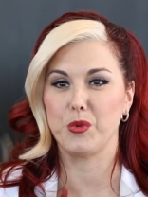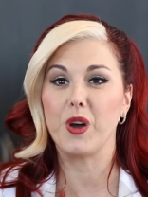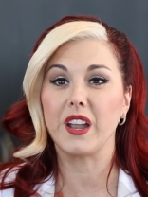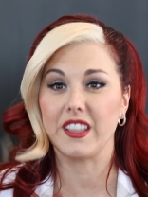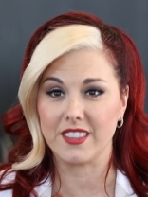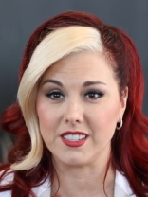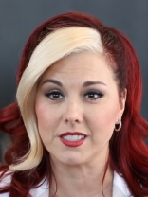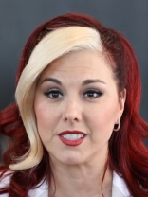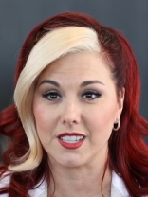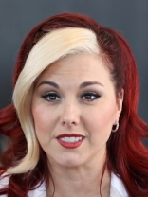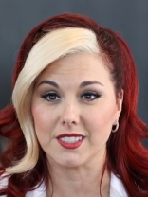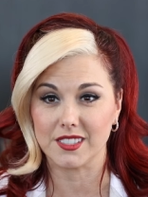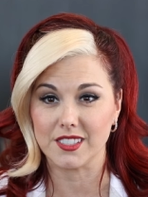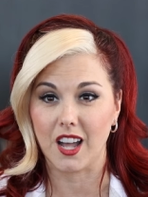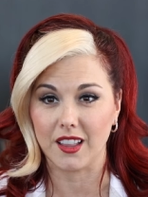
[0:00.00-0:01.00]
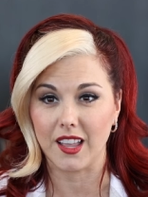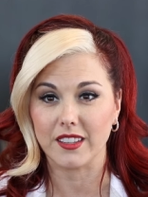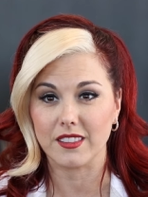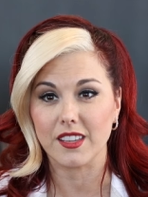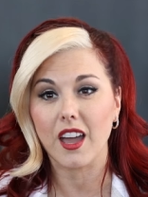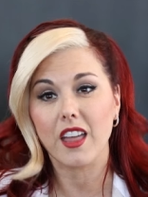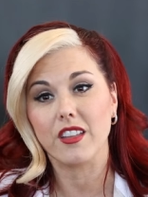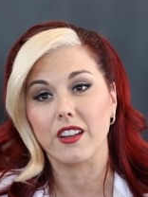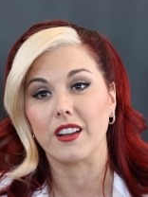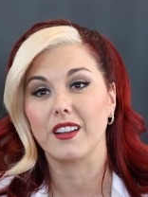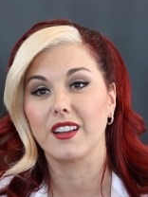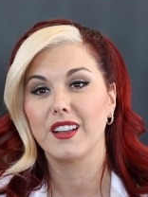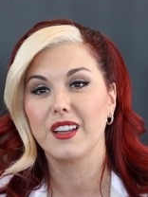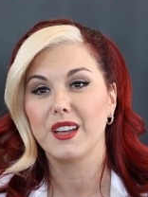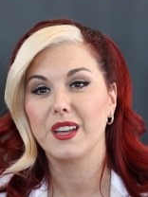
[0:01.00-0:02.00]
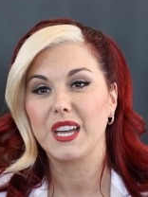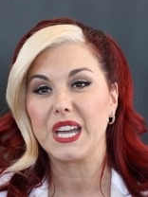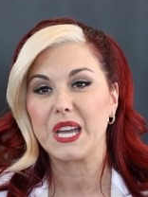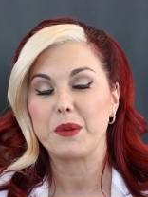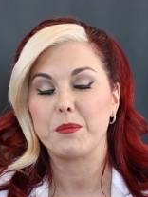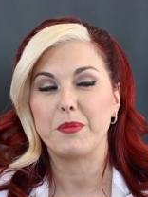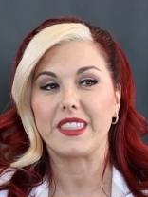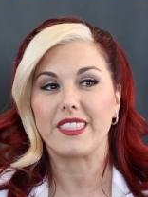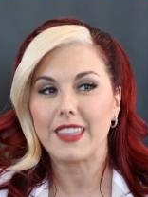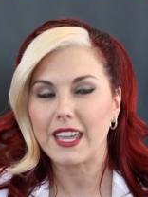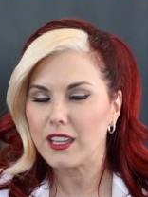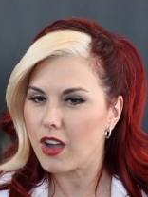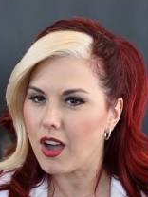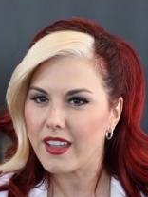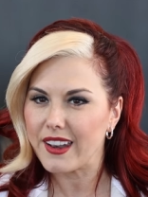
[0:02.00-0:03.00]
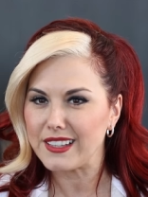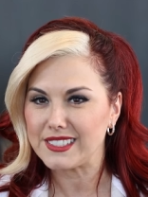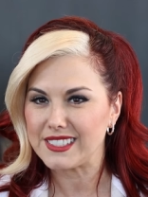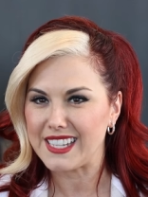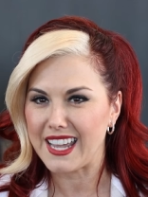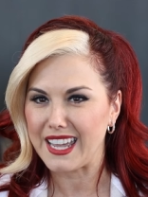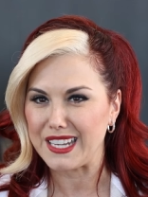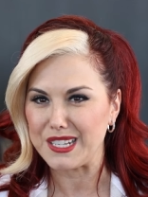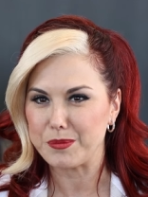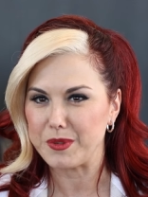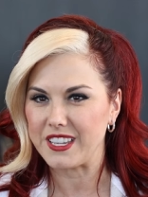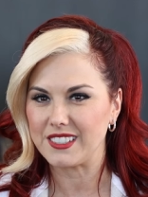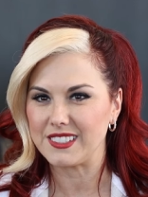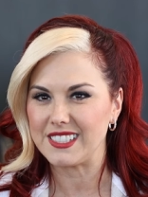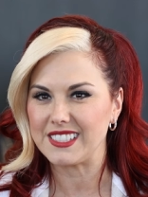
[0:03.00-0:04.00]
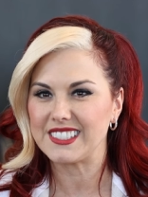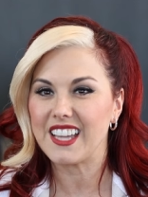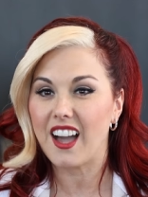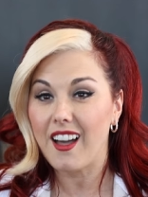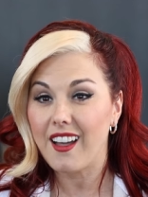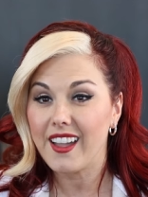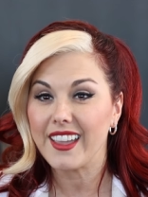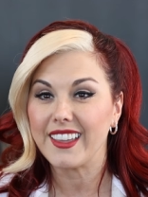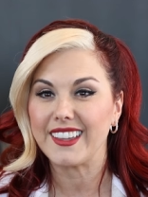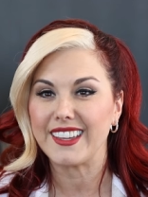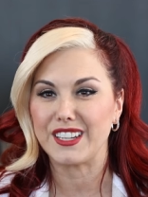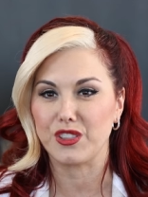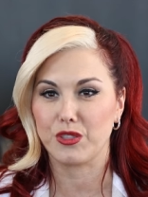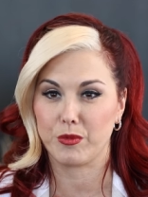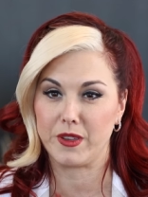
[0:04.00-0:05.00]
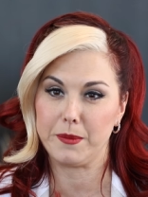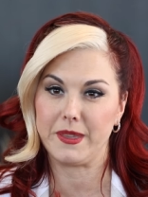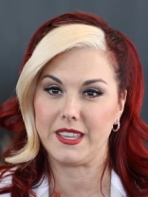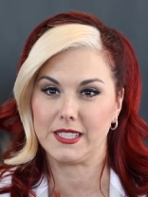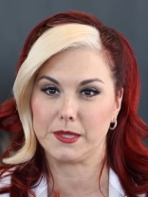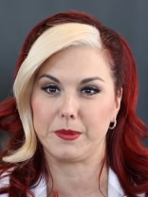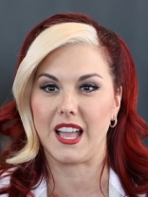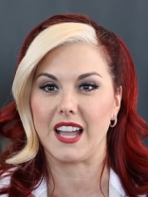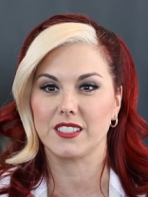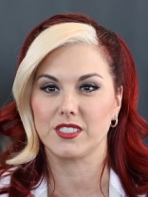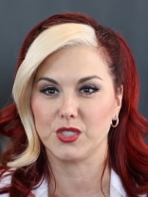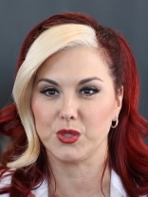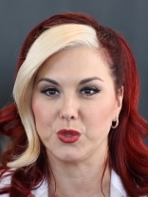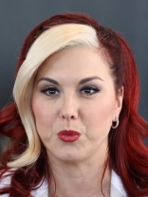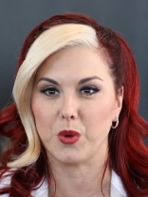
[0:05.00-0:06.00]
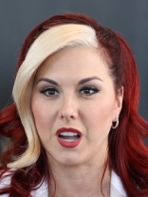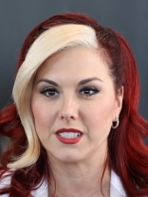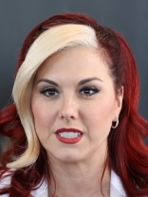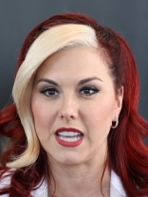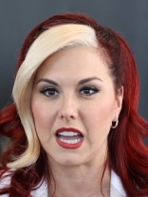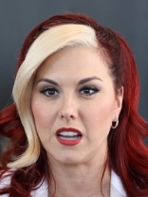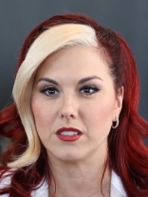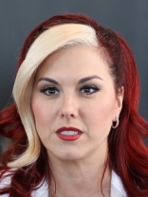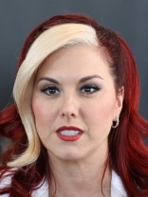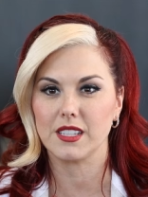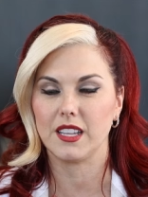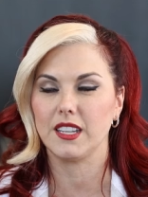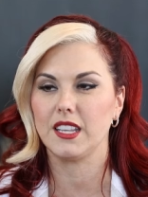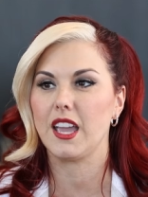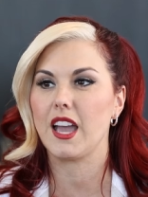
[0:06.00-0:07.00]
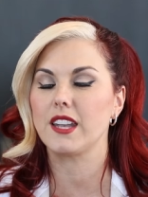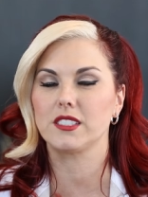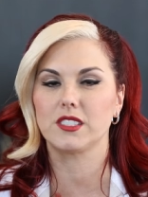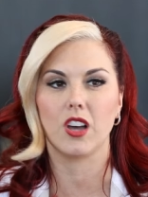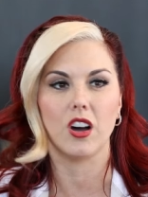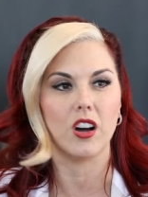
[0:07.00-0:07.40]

one of these things is not like the other. But thank God I stayed because this guy in a three piece black suit walked out and he had us